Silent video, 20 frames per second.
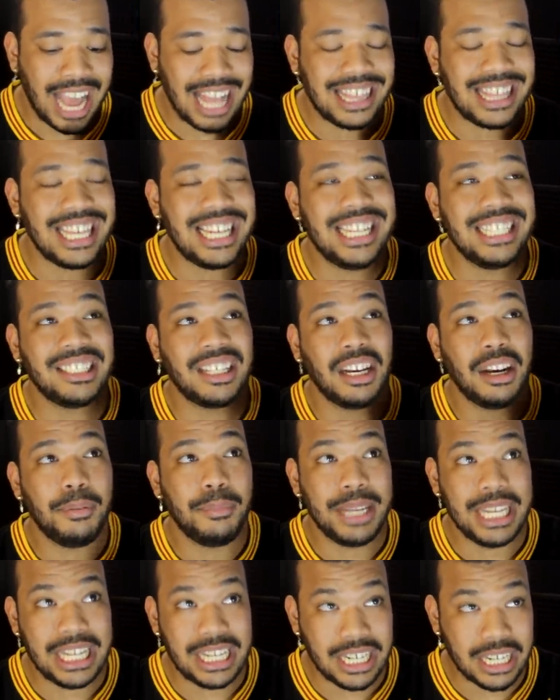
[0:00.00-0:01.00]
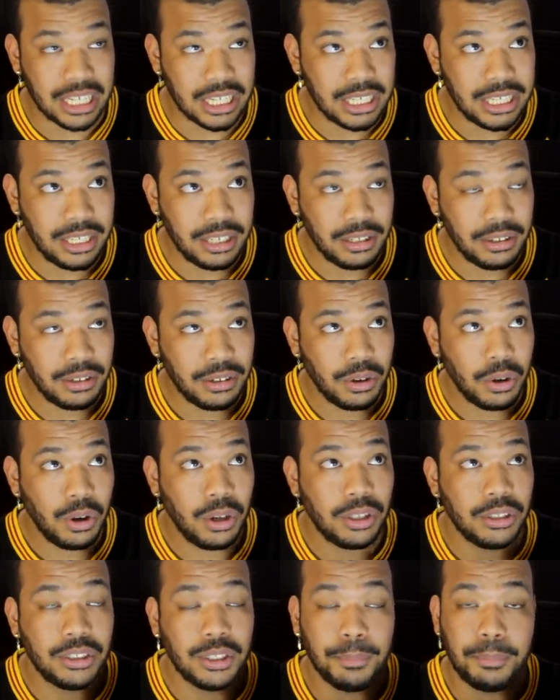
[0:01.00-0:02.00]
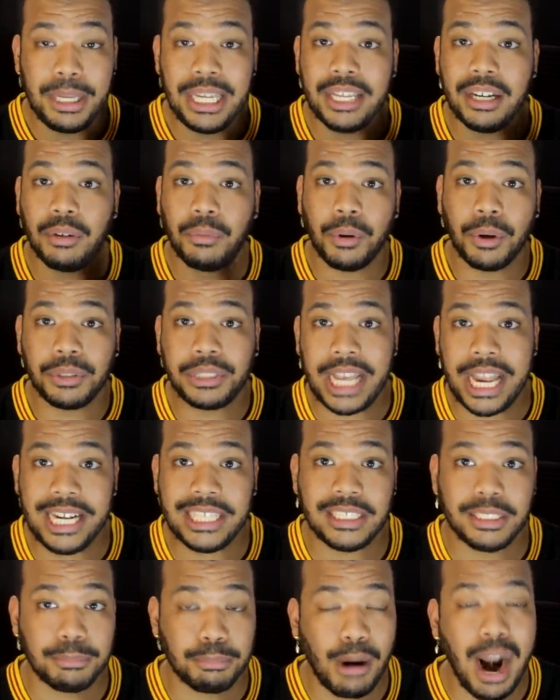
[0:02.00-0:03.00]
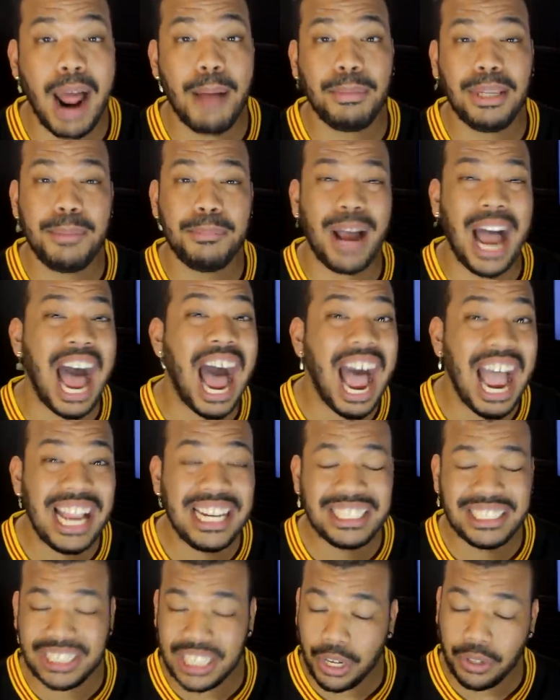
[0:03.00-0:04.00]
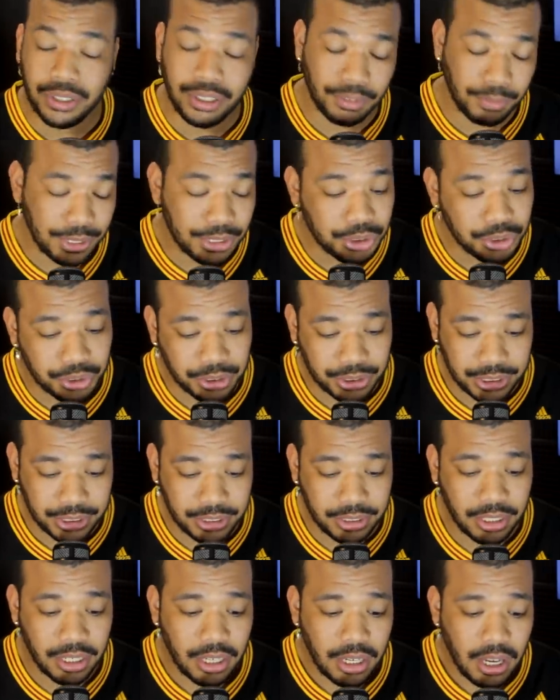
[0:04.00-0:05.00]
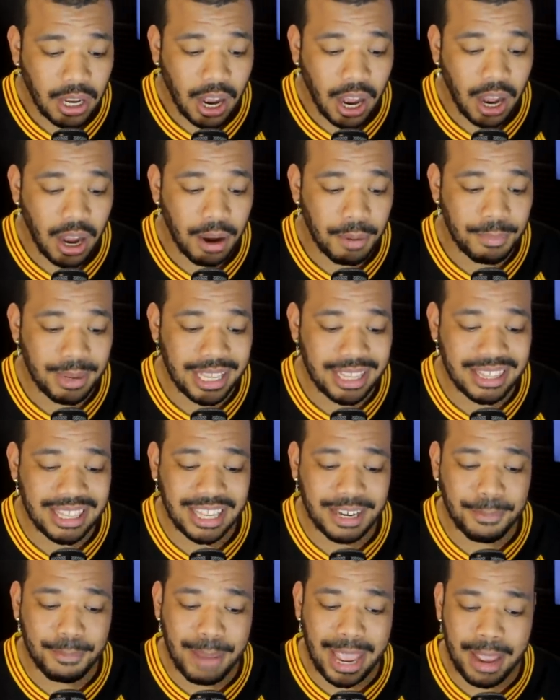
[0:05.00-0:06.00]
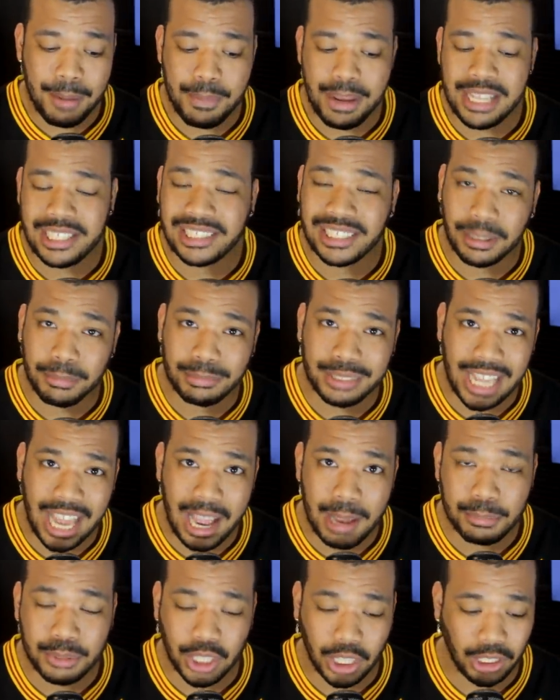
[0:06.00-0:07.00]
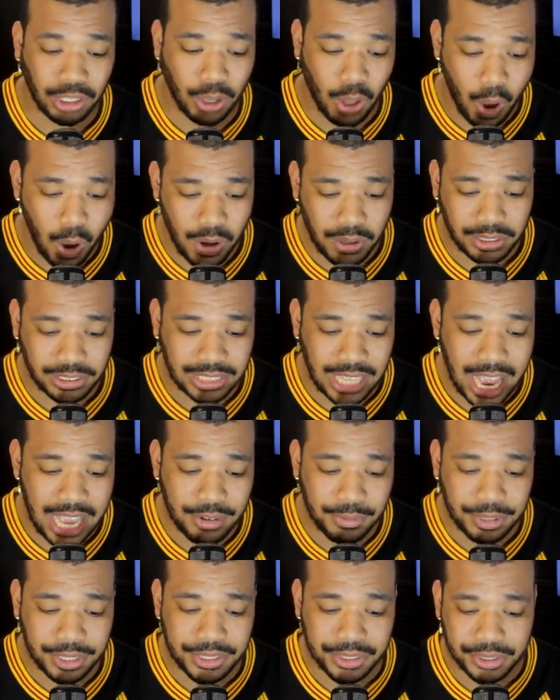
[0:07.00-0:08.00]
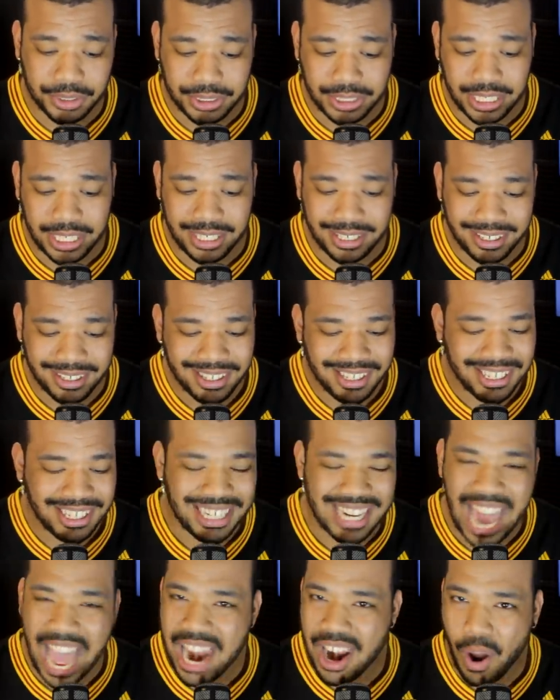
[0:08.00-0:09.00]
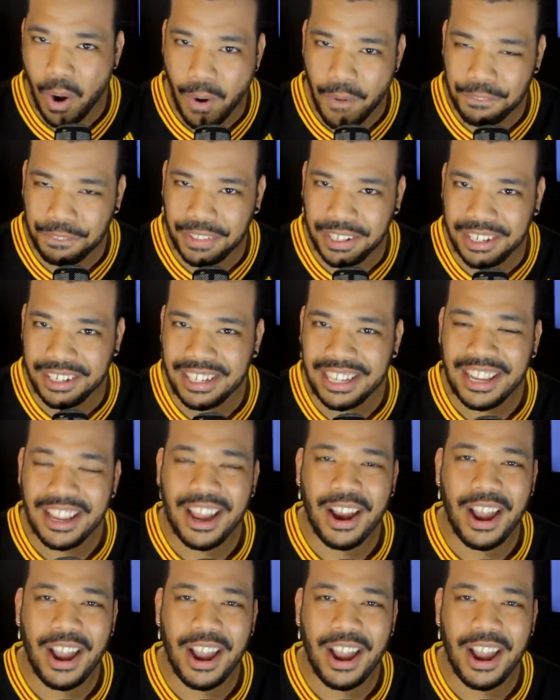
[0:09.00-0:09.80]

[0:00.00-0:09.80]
think he's going to be good to be in the rotation, probably behind Sheldon Richardson, and then maybe sometimes alongside Richardson, not often,